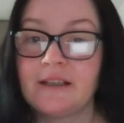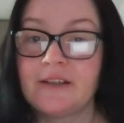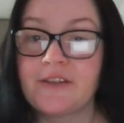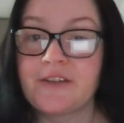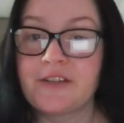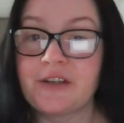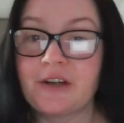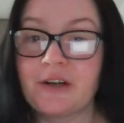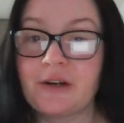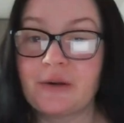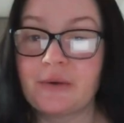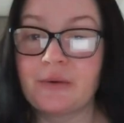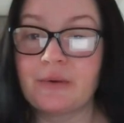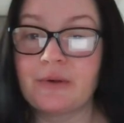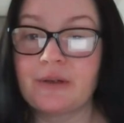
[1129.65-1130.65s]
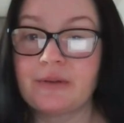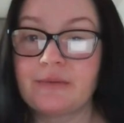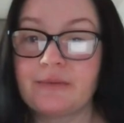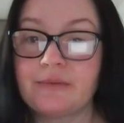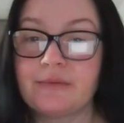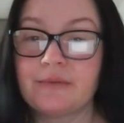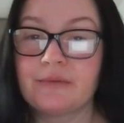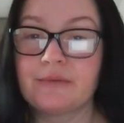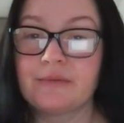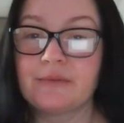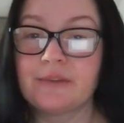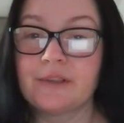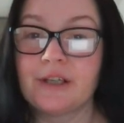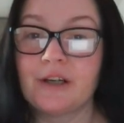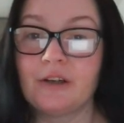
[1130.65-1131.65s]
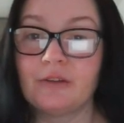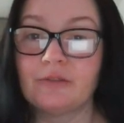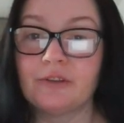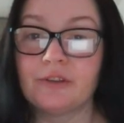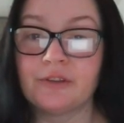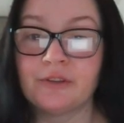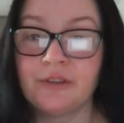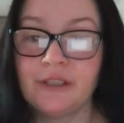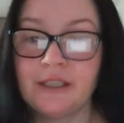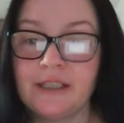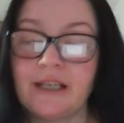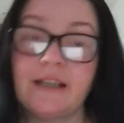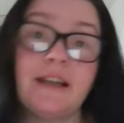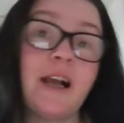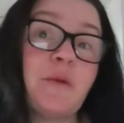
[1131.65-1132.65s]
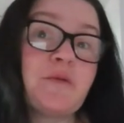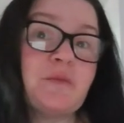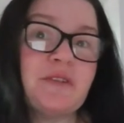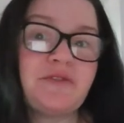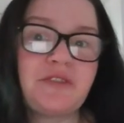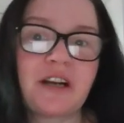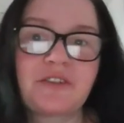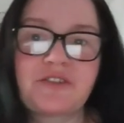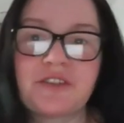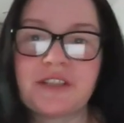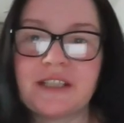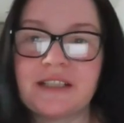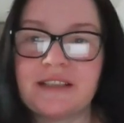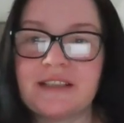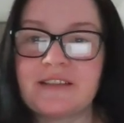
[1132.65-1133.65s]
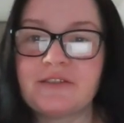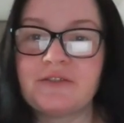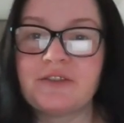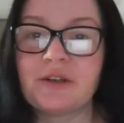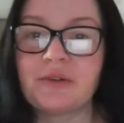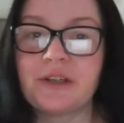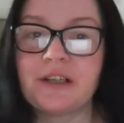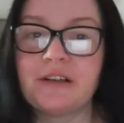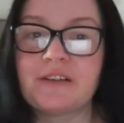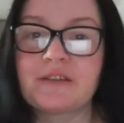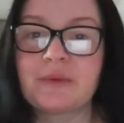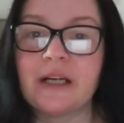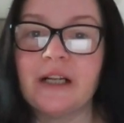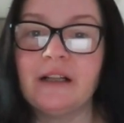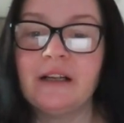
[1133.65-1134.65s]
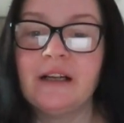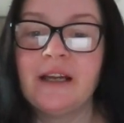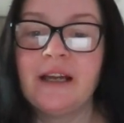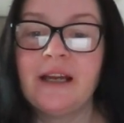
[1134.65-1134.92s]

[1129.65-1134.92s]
So hold on. Yeah, it helps me structure this tutorial as well.